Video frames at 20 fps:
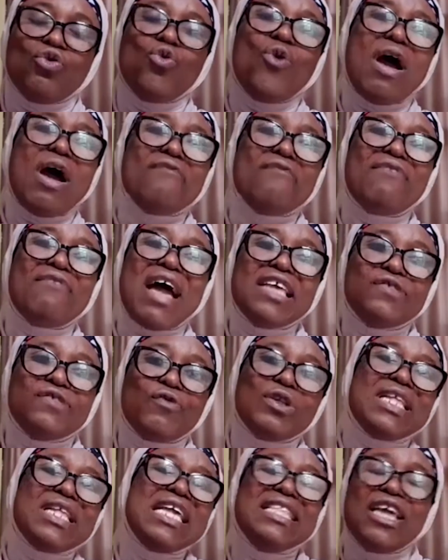to, whoever is
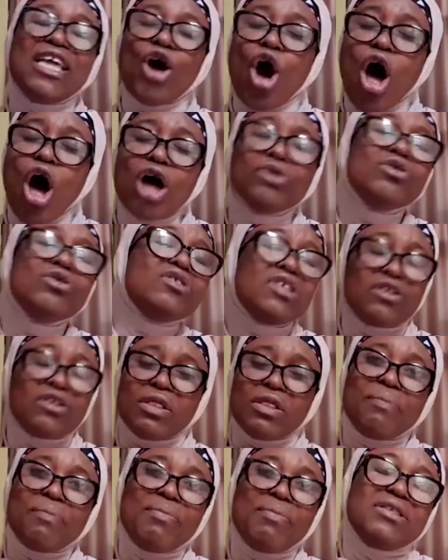voted, the onus is
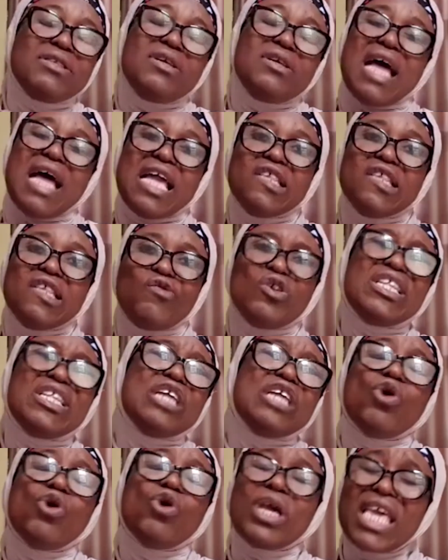on the person that is
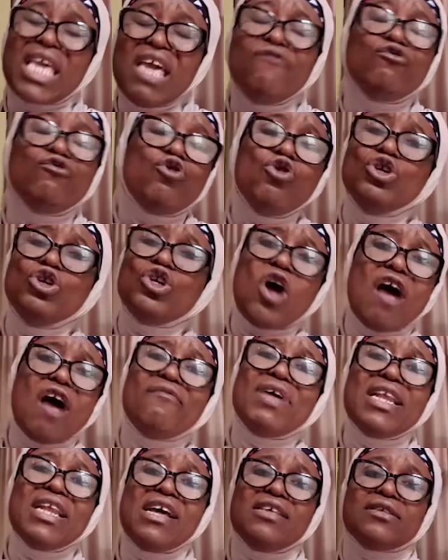voted to give good
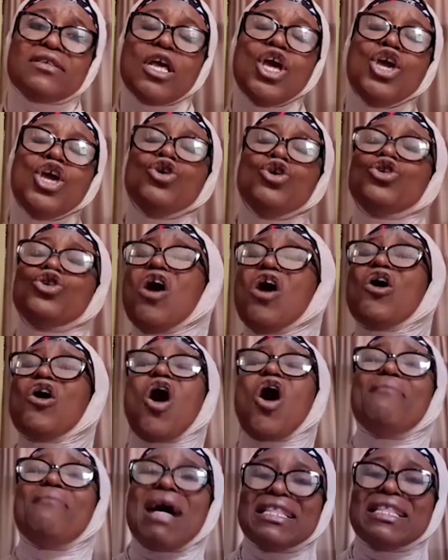governance. You don't
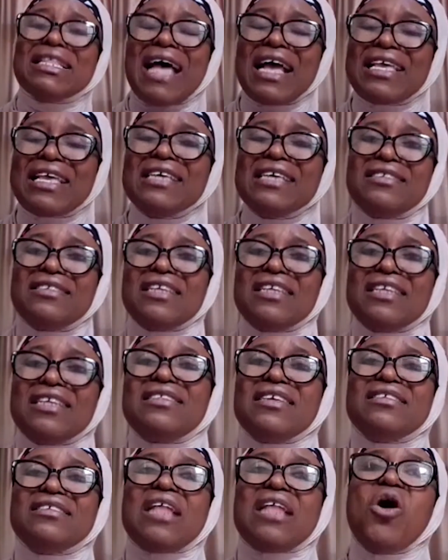come attacking
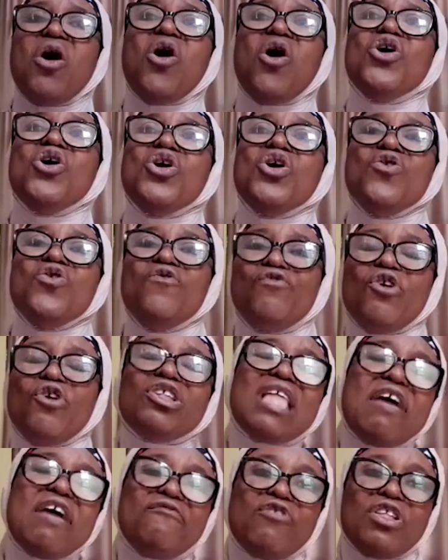citizens that, you
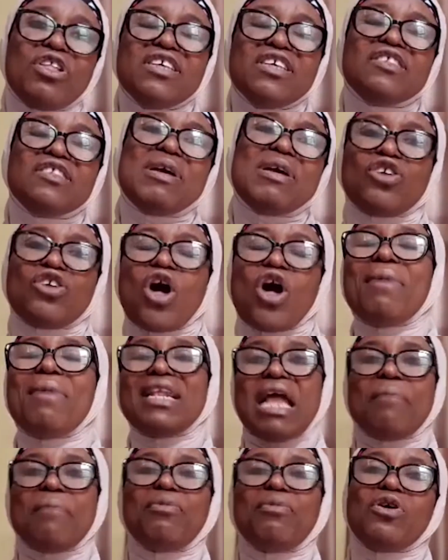voted for this person, to come
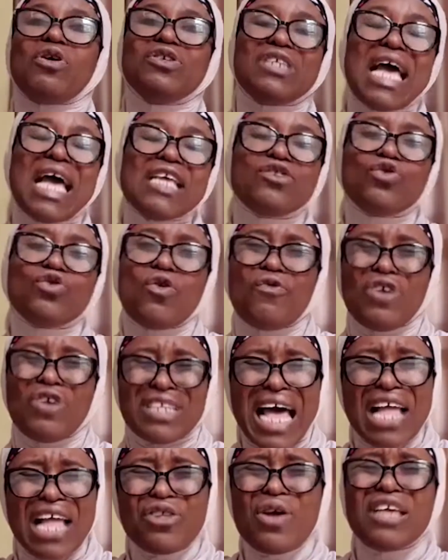and apologize to. But
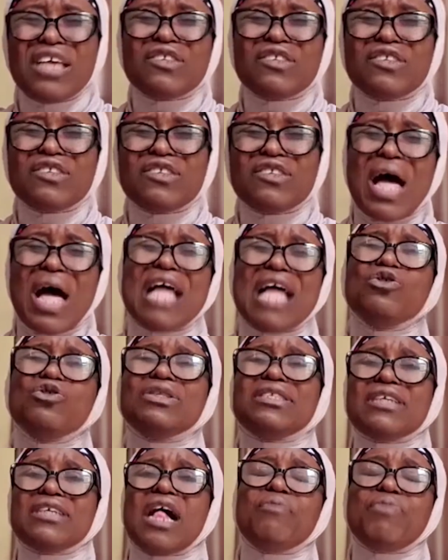how do you
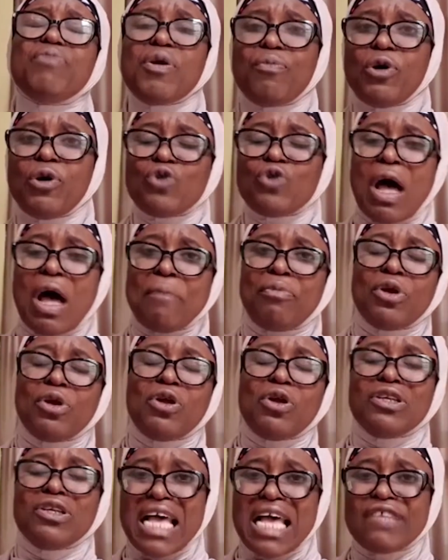tell people to
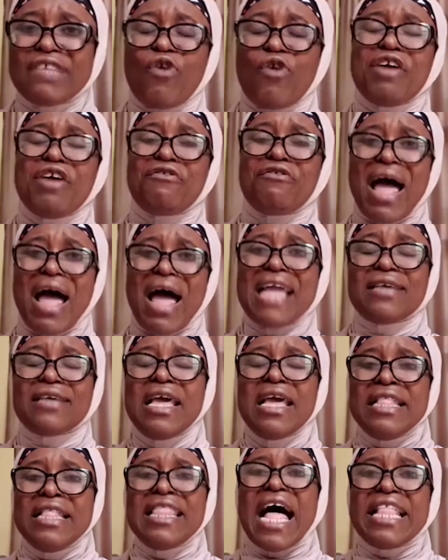apologize for a right
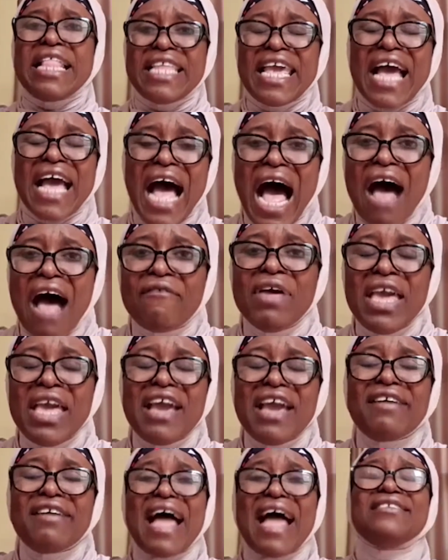that they have,
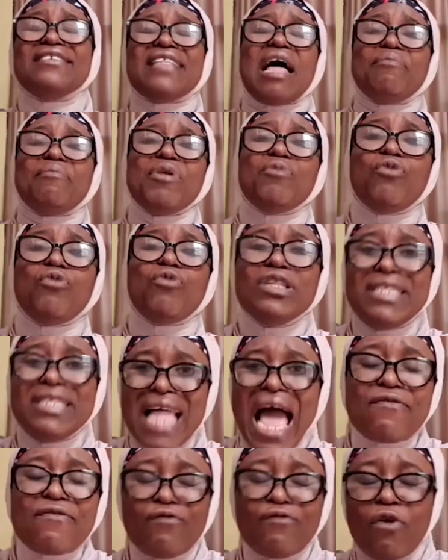a right that people
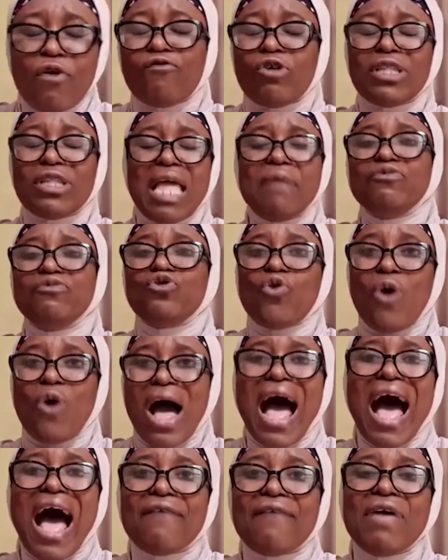died for them to
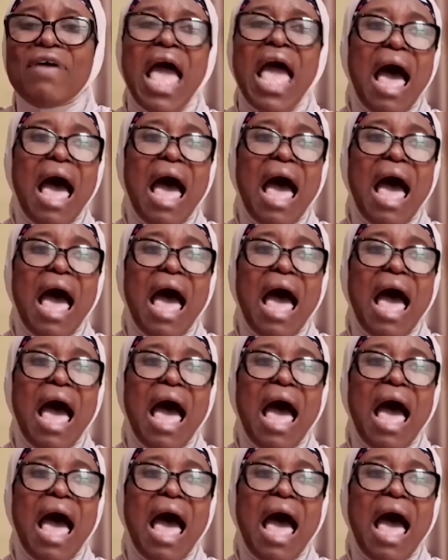have?